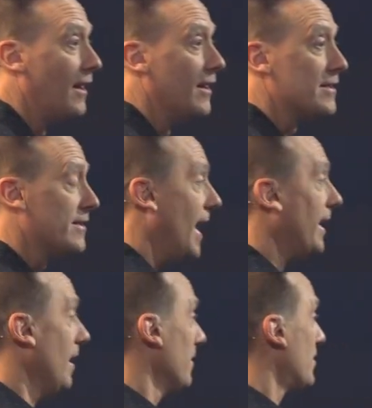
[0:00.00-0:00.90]
This is
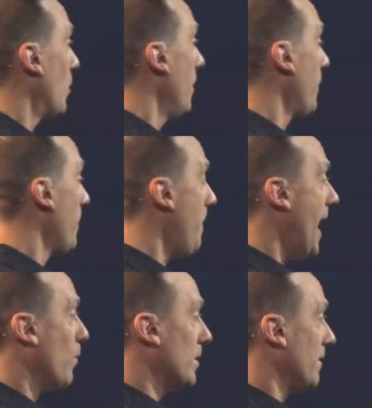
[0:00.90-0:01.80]
like a story from the
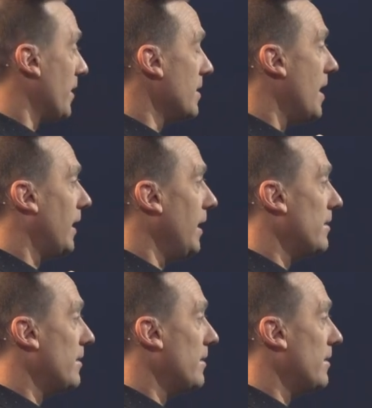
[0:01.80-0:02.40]
backwoods of Kentucky.